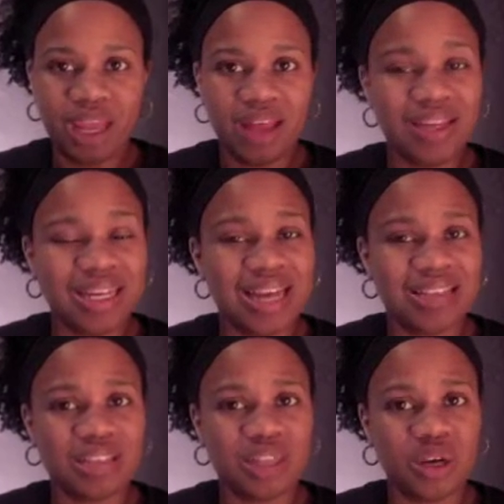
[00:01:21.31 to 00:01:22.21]
The class
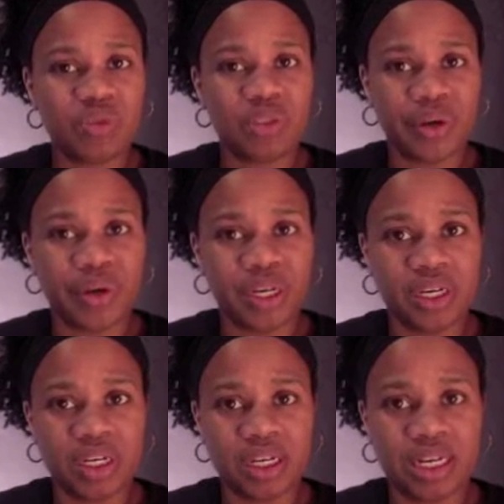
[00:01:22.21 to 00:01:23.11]
itself was very
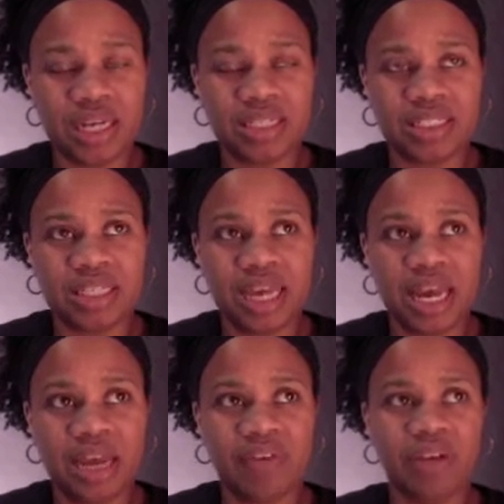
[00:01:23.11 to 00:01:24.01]
good. I didn't
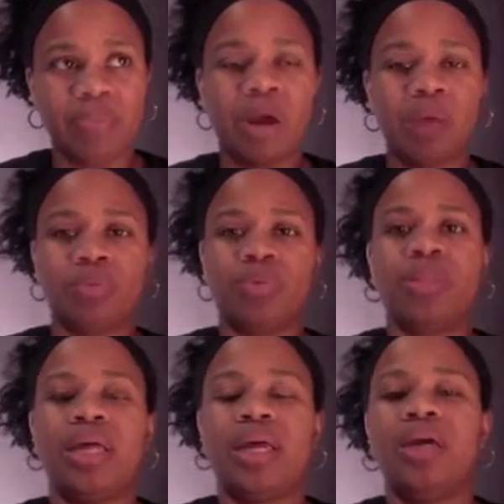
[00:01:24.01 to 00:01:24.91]
have any problems with
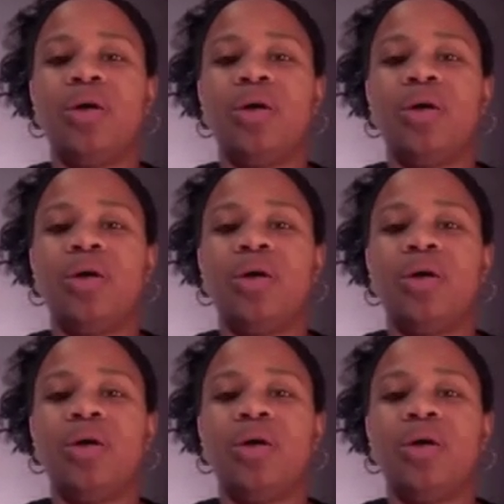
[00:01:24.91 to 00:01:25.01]
like